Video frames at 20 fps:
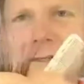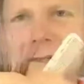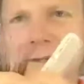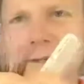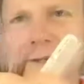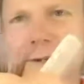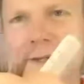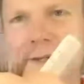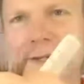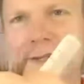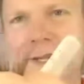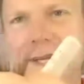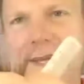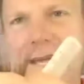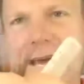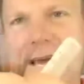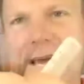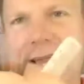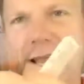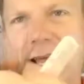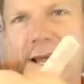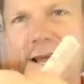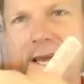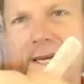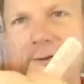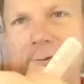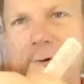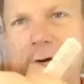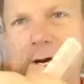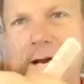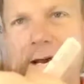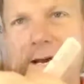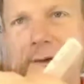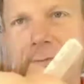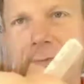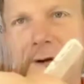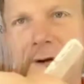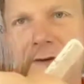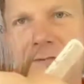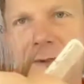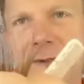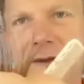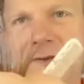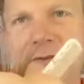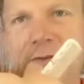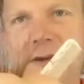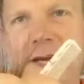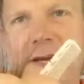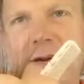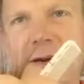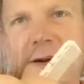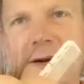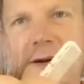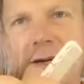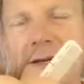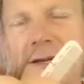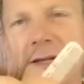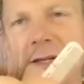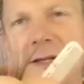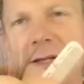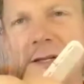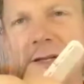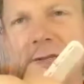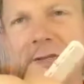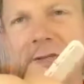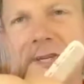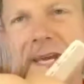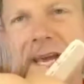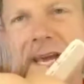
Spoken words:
you can see that line right above my finger. See